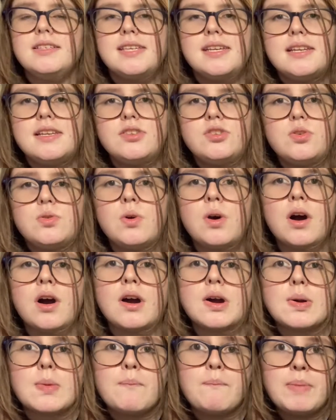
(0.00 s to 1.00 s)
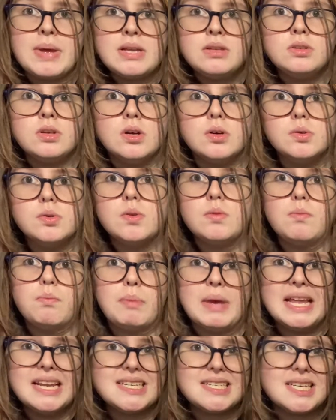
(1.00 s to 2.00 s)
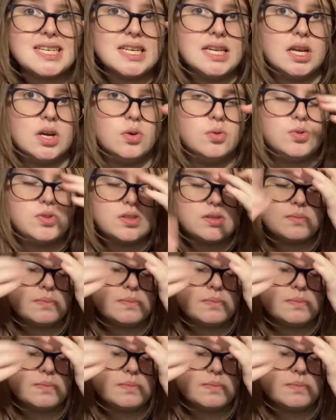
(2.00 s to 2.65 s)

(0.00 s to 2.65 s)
get into our bent notes.